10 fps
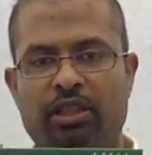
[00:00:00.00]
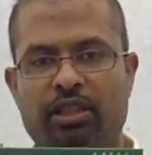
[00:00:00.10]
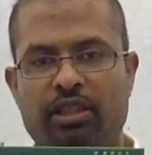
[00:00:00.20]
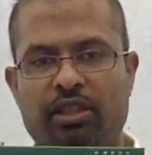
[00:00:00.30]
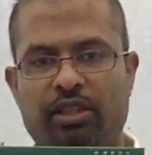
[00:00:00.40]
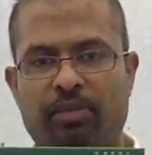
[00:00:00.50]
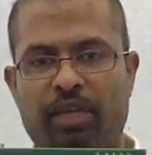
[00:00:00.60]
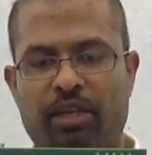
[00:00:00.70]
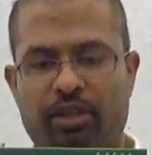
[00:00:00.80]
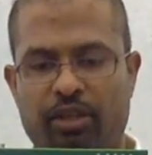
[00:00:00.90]
this is the
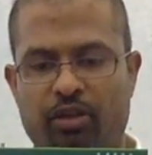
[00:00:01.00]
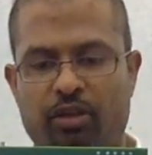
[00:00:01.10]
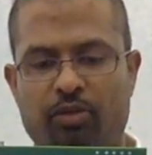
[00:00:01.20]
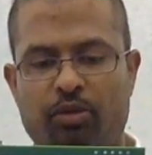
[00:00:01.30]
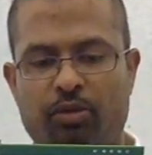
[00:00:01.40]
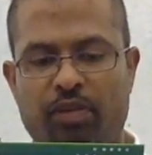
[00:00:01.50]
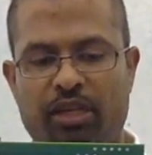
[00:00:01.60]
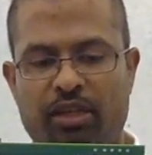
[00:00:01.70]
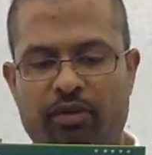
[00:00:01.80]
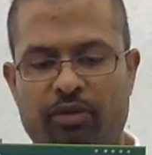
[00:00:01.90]
battery, onboard
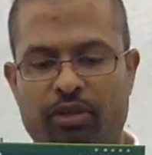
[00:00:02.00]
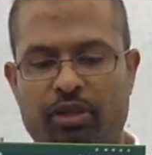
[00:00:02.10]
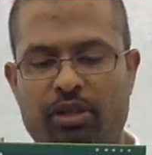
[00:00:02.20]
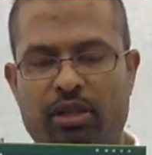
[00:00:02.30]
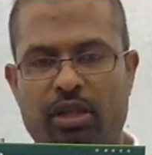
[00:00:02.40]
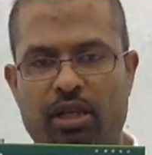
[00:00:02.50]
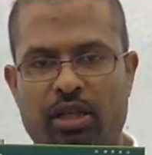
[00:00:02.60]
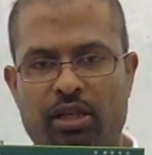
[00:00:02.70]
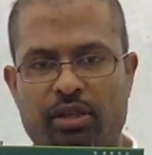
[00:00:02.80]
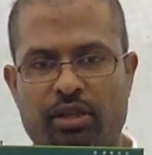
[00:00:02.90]
battery for the
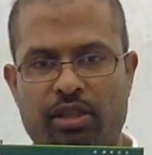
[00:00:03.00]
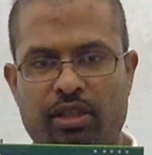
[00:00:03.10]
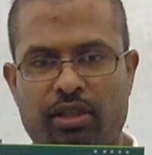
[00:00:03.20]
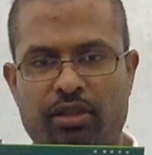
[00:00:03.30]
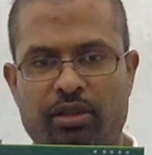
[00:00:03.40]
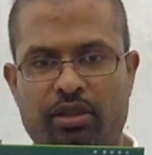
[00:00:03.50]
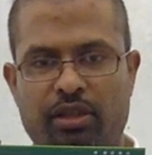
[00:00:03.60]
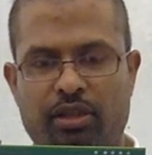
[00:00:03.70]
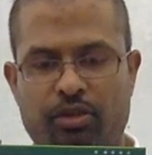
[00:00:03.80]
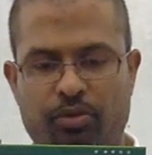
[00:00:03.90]
EyasSat
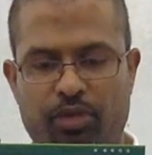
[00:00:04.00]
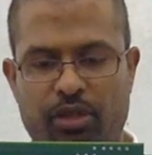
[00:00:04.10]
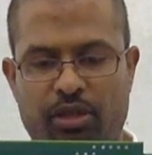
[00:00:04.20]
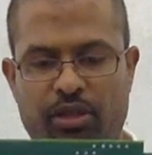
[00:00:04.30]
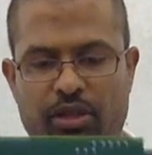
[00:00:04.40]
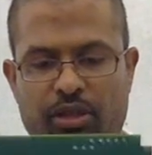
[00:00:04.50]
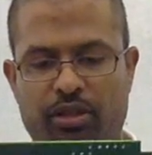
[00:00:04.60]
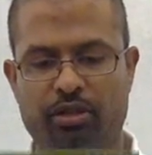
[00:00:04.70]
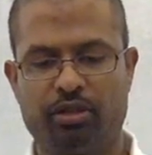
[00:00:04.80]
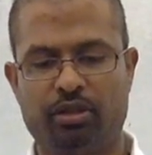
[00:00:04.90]
Classroom Satellite Kit.
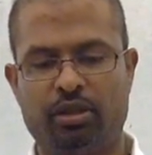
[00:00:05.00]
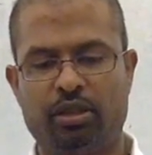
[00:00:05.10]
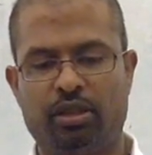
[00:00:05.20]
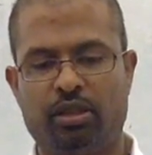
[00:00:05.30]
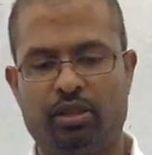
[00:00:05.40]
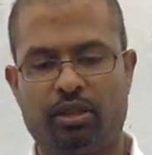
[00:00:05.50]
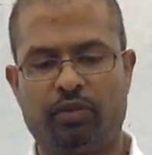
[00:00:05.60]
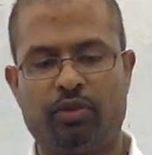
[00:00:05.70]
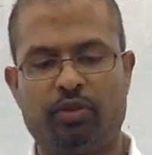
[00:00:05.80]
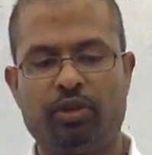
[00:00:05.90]
Now
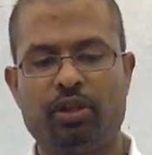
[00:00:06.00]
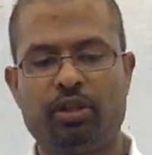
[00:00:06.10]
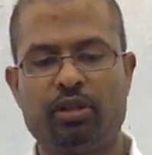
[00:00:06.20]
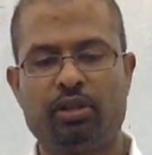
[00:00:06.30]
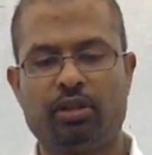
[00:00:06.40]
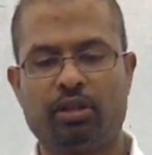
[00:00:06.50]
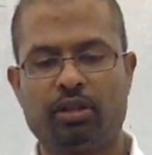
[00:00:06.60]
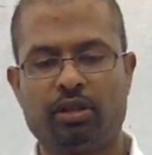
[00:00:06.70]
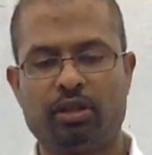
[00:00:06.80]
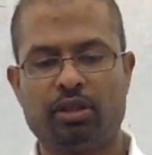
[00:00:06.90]
if you see
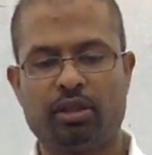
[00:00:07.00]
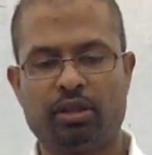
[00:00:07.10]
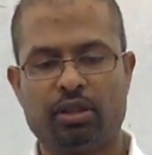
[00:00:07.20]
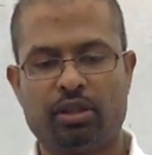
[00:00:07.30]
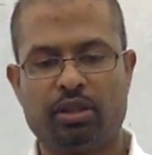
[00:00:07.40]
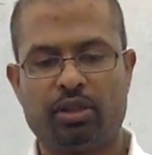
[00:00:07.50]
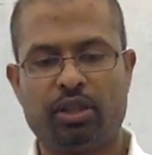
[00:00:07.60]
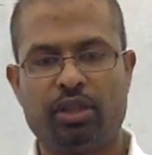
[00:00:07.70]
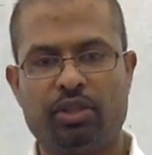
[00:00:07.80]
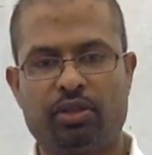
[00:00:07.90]

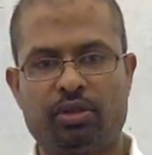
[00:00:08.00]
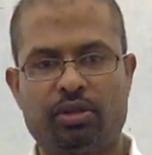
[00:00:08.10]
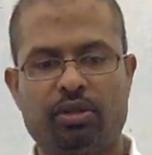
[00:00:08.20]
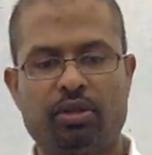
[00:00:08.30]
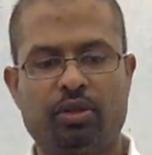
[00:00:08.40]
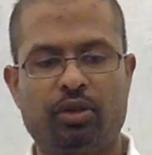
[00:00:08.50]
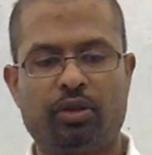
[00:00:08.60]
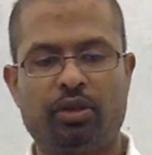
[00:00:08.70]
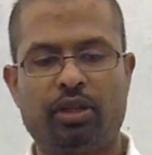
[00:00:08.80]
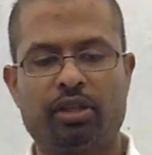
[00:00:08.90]
these, you
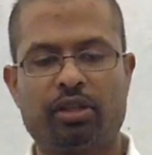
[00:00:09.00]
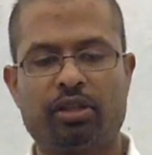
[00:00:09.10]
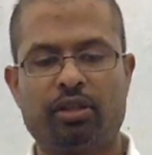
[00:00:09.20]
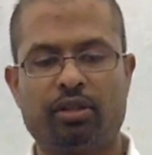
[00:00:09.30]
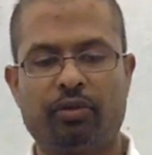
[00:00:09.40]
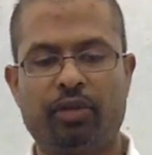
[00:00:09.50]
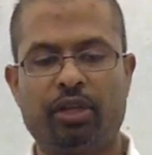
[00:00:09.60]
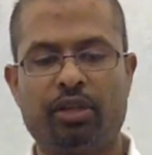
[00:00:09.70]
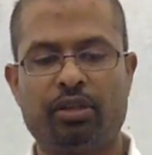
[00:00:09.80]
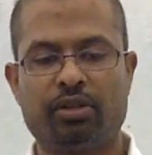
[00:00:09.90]
can test the
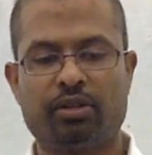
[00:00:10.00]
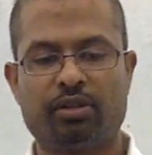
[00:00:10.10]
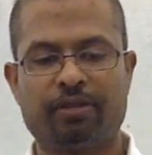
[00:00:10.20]
various